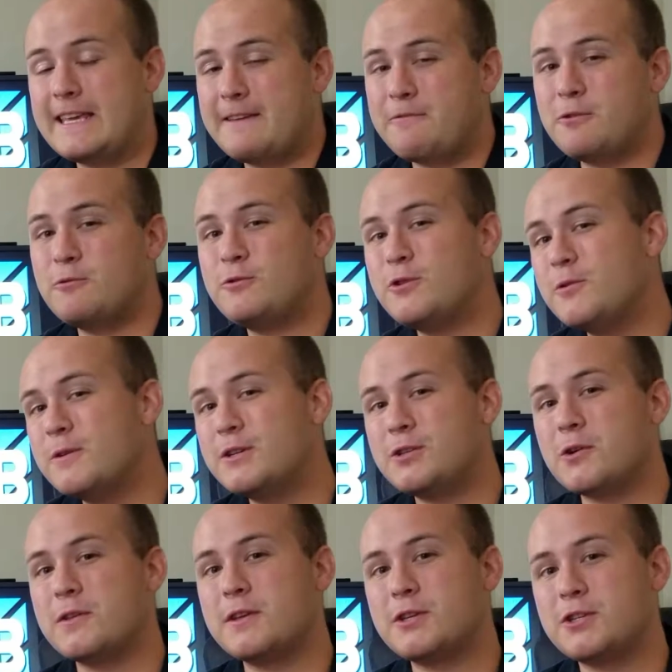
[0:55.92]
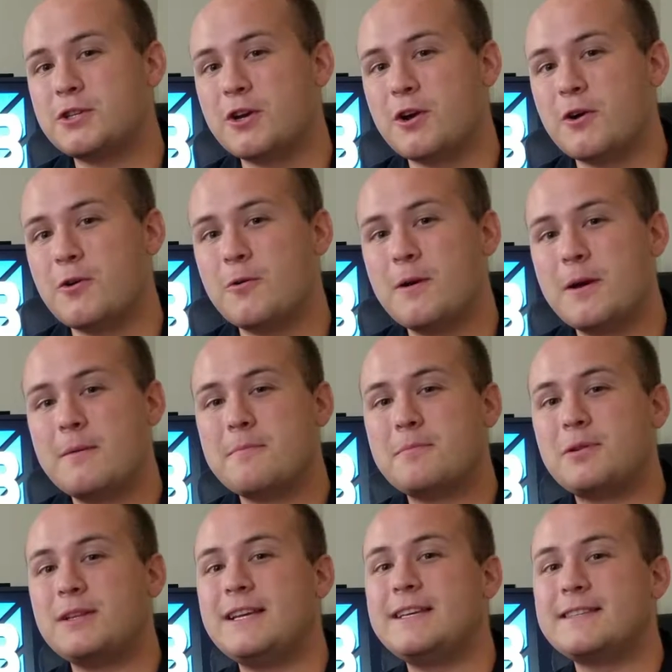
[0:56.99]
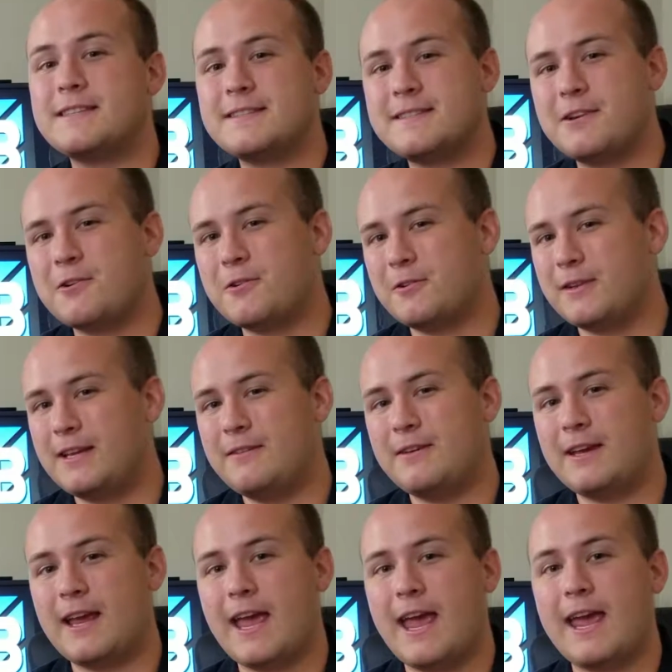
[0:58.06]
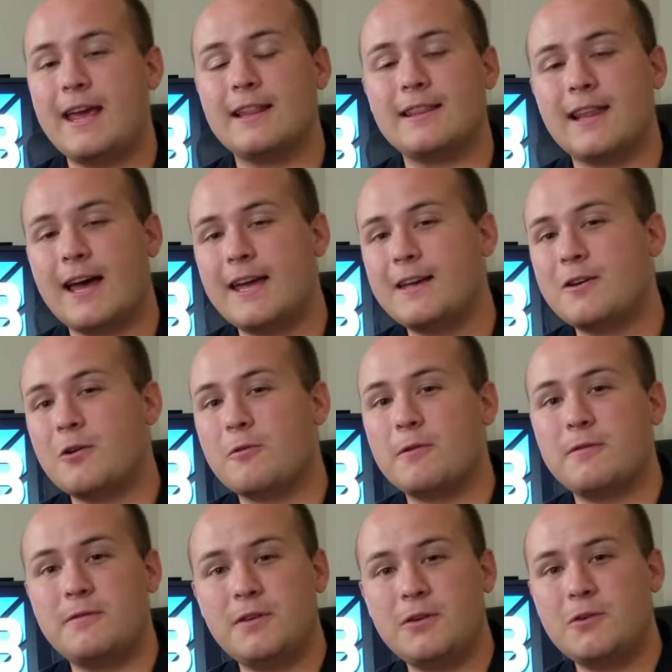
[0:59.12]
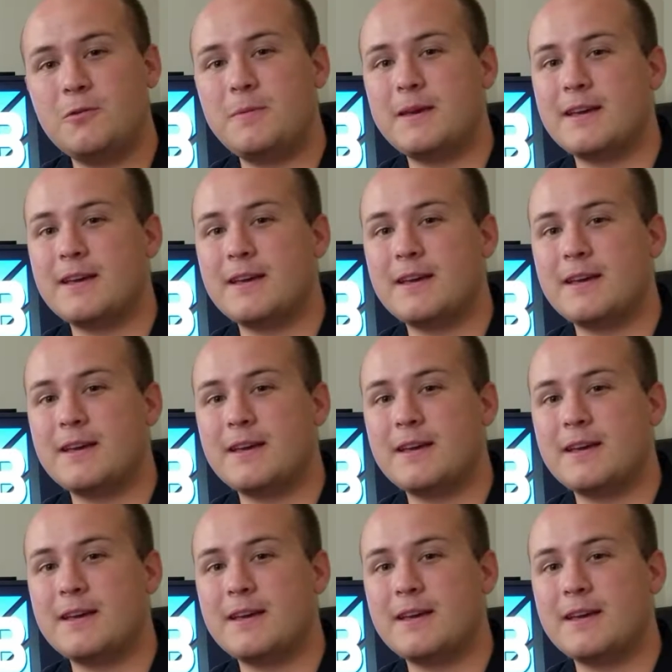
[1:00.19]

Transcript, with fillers: If you do enjoy this show, please consider leaving a like or review